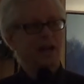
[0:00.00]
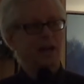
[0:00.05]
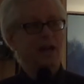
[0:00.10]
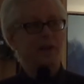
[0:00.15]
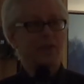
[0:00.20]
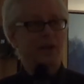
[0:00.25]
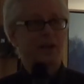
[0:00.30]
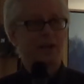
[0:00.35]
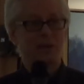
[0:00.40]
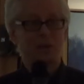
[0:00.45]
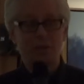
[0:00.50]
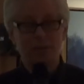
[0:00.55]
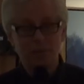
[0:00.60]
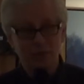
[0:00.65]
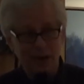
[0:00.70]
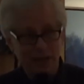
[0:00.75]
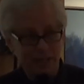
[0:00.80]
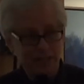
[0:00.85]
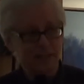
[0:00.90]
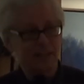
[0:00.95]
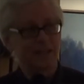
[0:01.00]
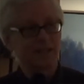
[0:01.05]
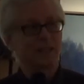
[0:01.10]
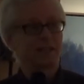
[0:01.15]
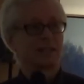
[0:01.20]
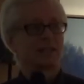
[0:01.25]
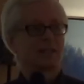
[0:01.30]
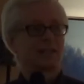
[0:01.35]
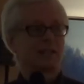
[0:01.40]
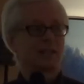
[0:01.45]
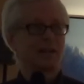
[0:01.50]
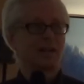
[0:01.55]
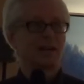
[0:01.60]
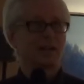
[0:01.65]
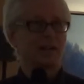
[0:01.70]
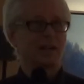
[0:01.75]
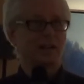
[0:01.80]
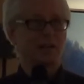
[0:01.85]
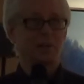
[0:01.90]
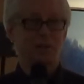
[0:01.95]
and then you find it
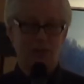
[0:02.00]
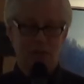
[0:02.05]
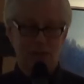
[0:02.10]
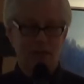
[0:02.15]
uh, if you're